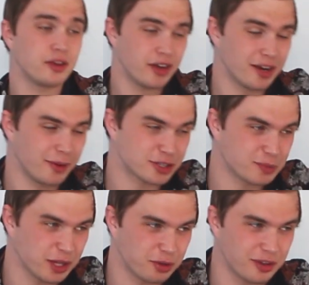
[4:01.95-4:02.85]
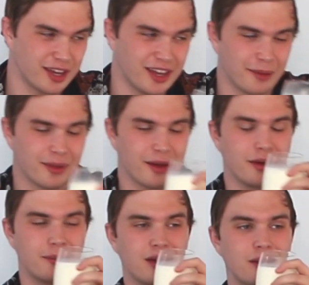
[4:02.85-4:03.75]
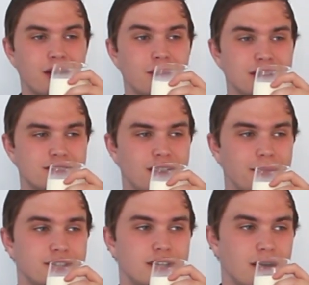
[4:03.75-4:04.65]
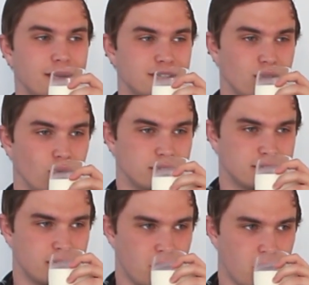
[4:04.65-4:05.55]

you very much, Matthew. I miss you lots.